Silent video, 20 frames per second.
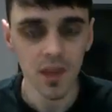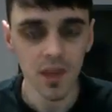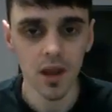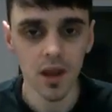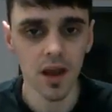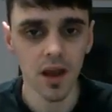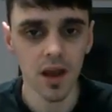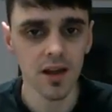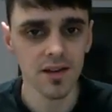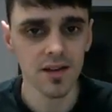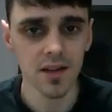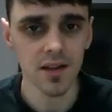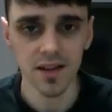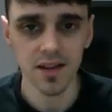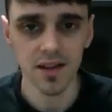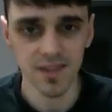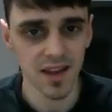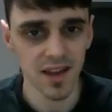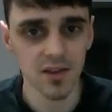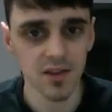
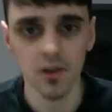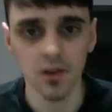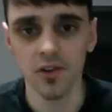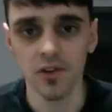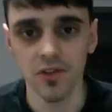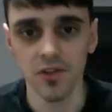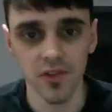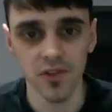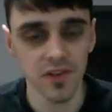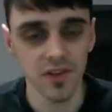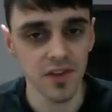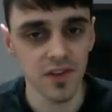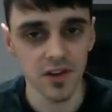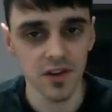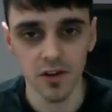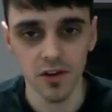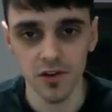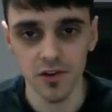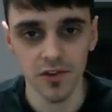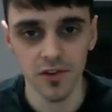like $10, $50,
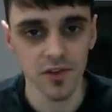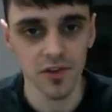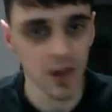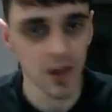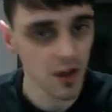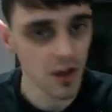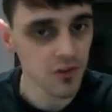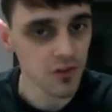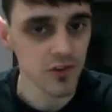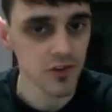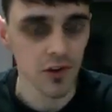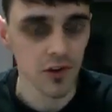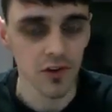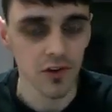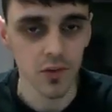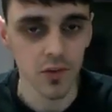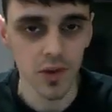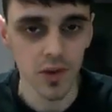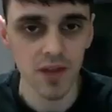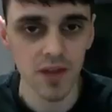
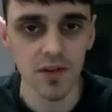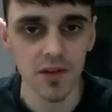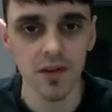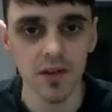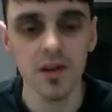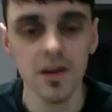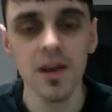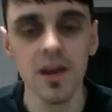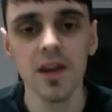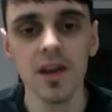$100, whatever,